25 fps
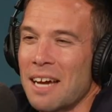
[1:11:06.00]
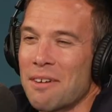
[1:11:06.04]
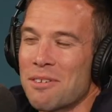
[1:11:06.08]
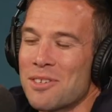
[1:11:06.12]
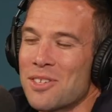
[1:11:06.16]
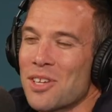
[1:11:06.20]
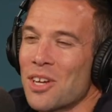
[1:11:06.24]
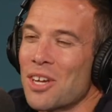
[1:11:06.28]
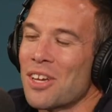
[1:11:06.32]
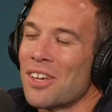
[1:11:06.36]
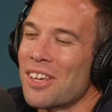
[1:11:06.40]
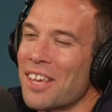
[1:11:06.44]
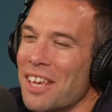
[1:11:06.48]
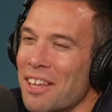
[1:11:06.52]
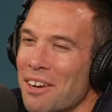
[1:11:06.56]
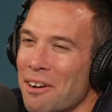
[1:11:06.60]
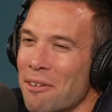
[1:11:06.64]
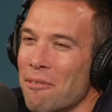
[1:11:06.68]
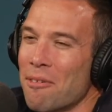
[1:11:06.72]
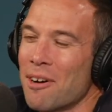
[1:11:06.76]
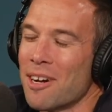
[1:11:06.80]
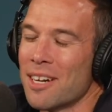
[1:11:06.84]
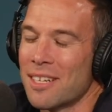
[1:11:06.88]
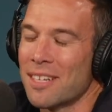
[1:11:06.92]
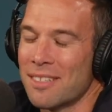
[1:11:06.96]
That was you
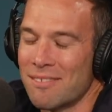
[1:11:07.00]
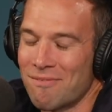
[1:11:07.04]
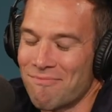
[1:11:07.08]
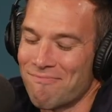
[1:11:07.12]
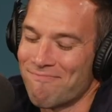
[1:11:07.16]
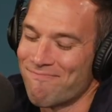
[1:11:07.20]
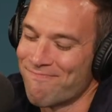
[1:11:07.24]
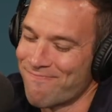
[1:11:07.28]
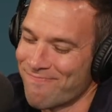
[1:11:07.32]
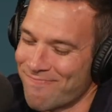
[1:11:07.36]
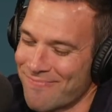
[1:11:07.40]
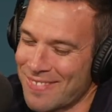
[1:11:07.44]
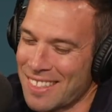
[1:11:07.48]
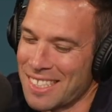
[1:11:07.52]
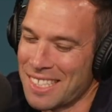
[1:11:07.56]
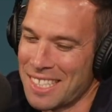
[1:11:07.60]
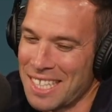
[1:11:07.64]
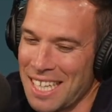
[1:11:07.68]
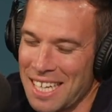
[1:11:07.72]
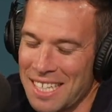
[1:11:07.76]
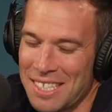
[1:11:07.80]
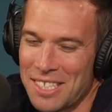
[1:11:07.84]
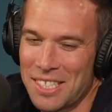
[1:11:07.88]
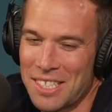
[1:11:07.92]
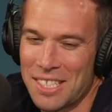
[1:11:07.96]
know what?
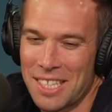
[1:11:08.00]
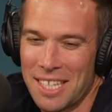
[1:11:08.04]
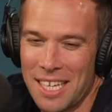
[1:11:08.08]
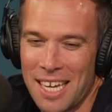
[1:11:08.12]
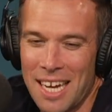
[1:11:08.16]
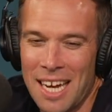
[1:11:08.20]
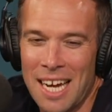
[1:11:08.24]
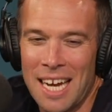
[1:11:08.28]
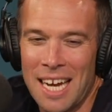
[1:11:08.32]
That's